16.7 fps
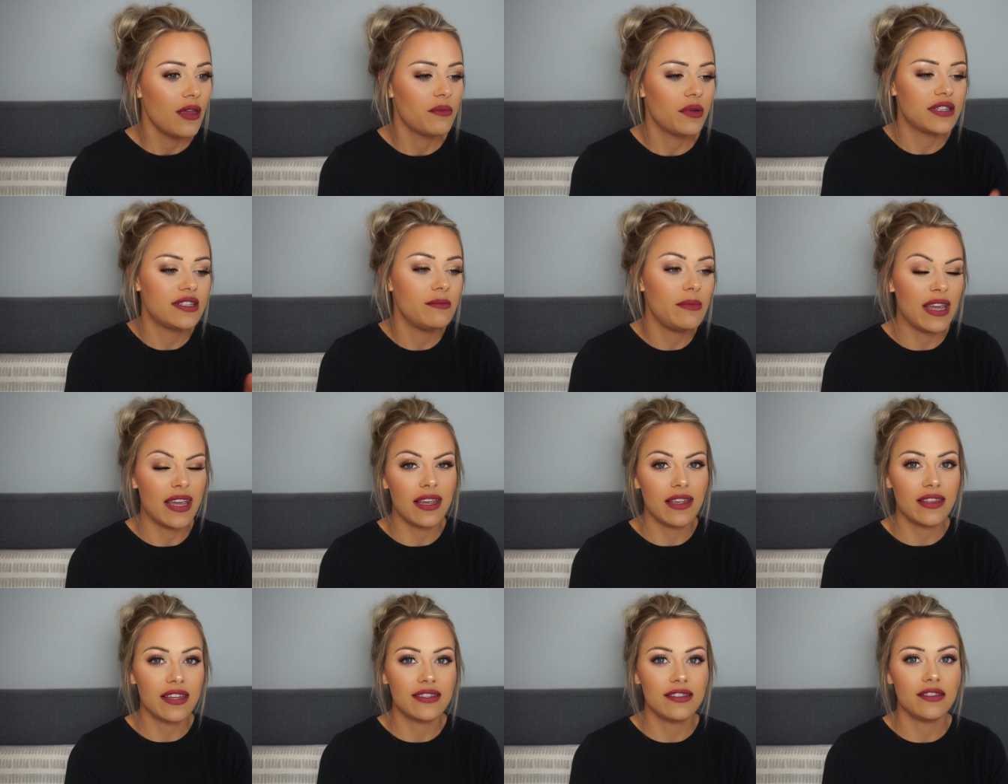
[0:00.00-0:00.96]
but to
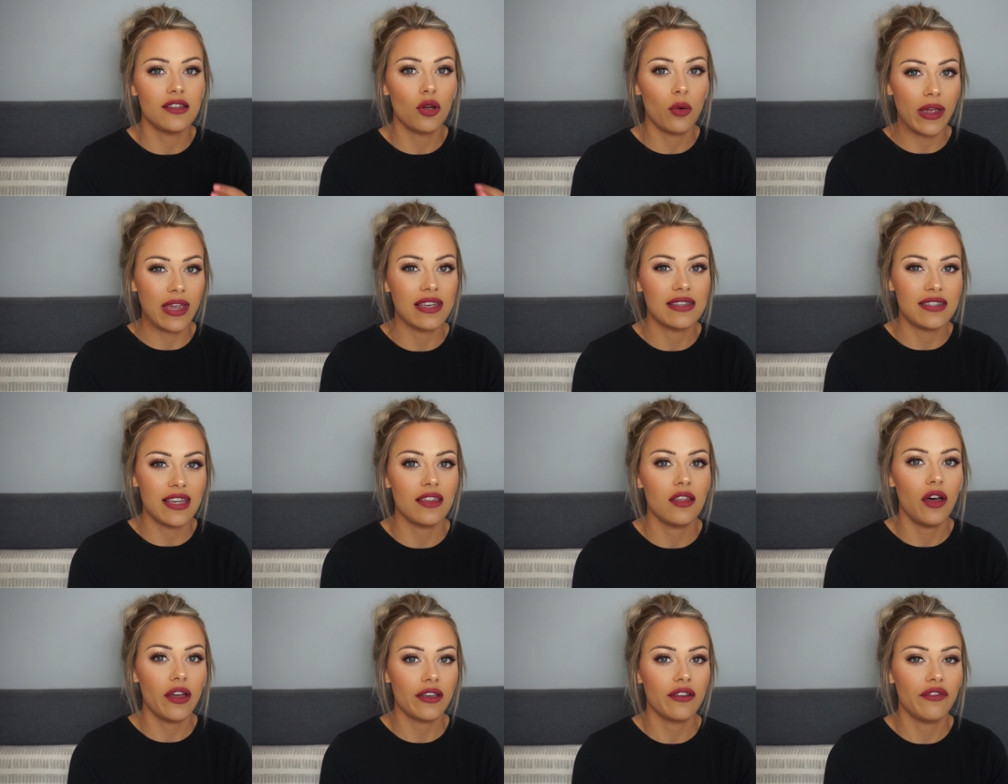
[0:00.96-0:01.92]
me this is the quickest thing
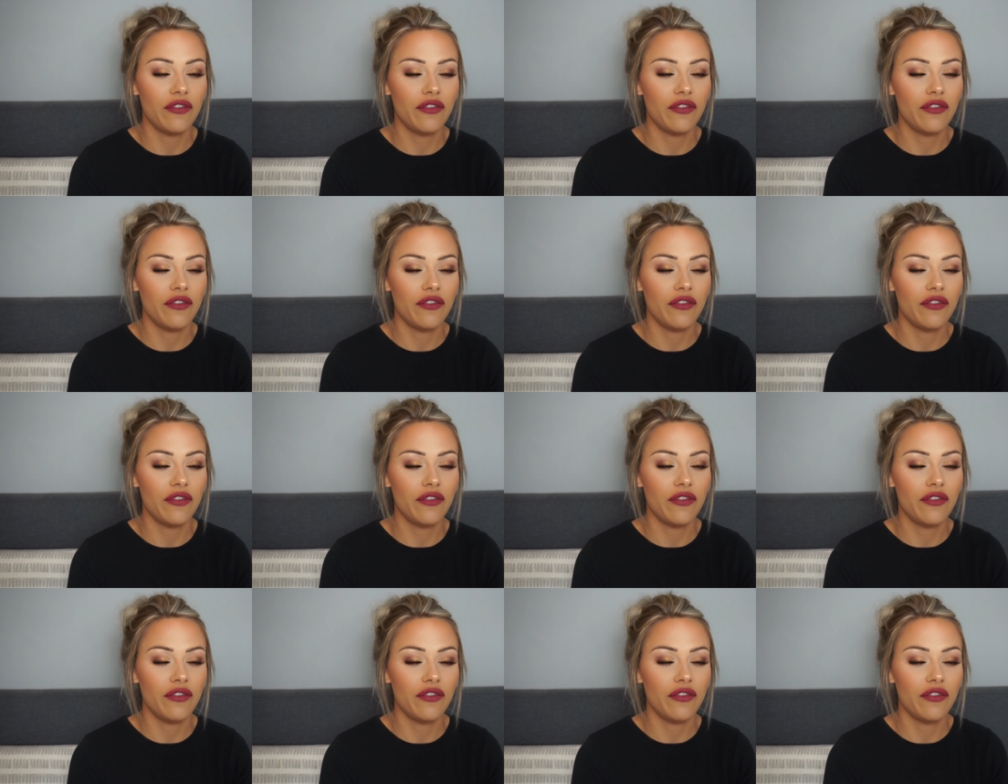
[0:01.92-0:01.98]
that I could